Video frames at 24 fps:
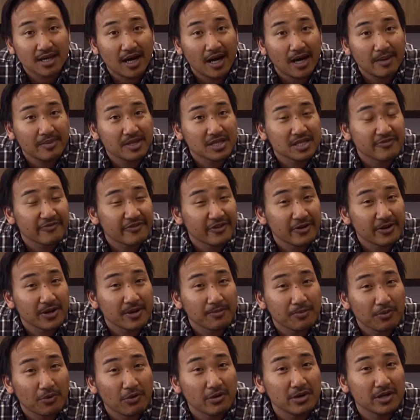It's very
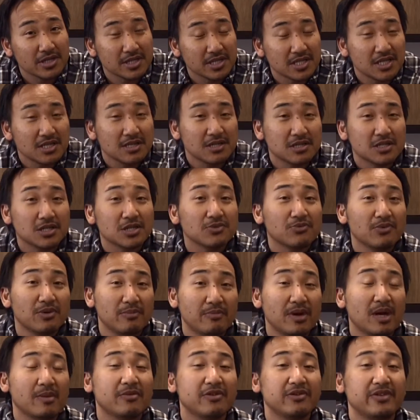important to
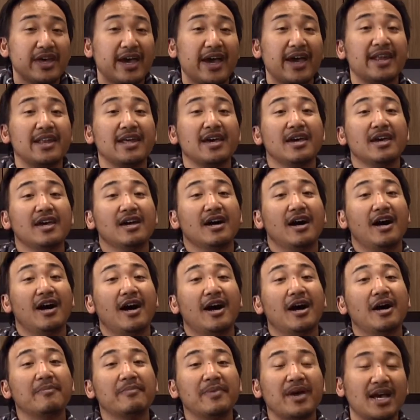remember that
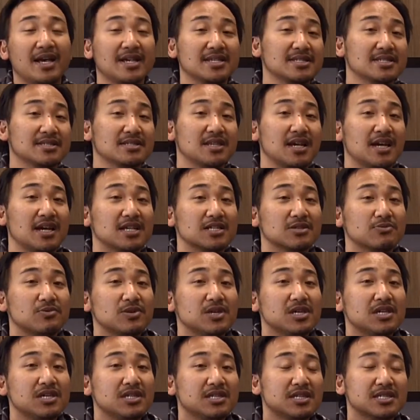as
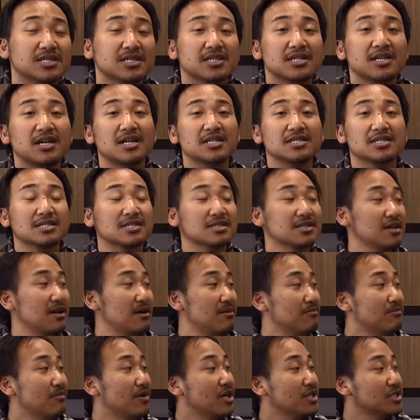we discuss
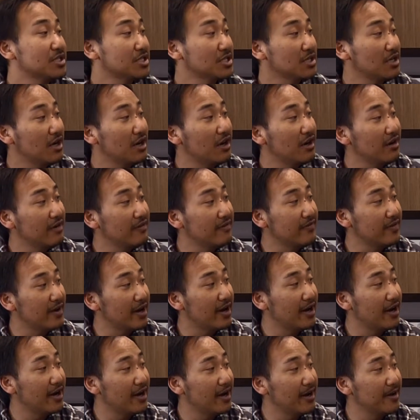much of
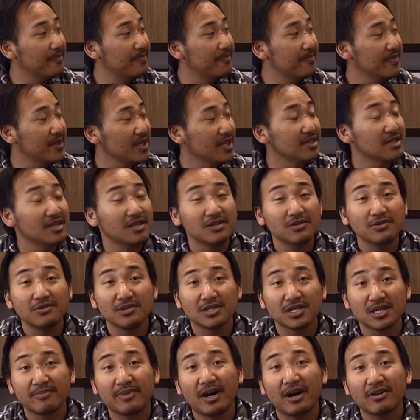in the
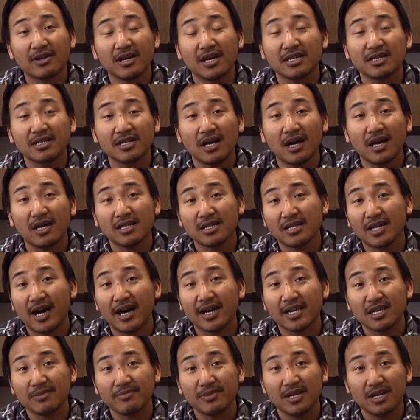news about
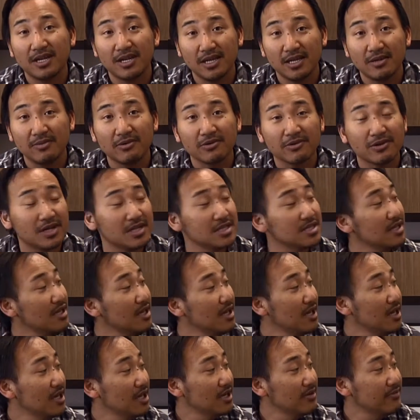undocumented immigrants.
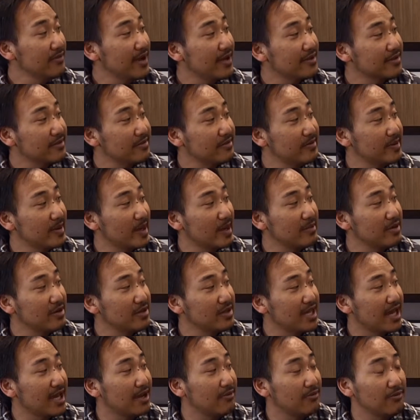We have to remember
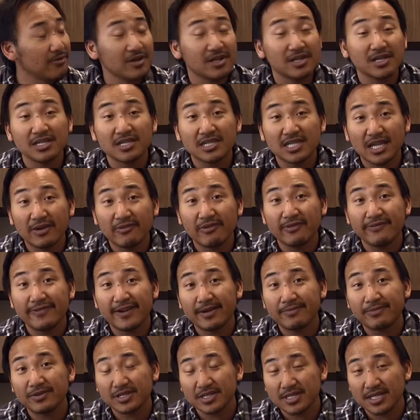that really
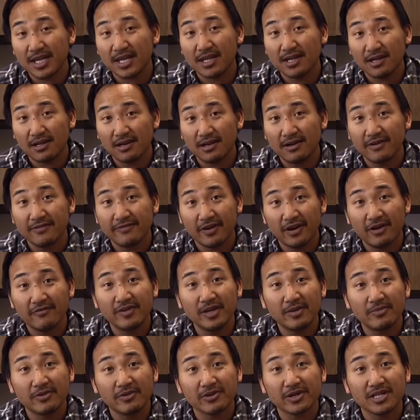75% of
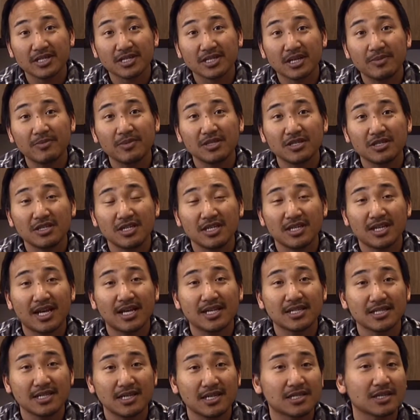immigrants coming to the
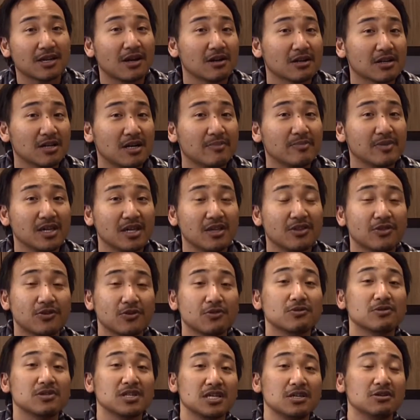United States are coming in
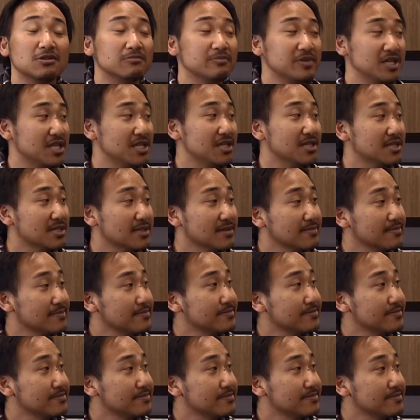through legal means.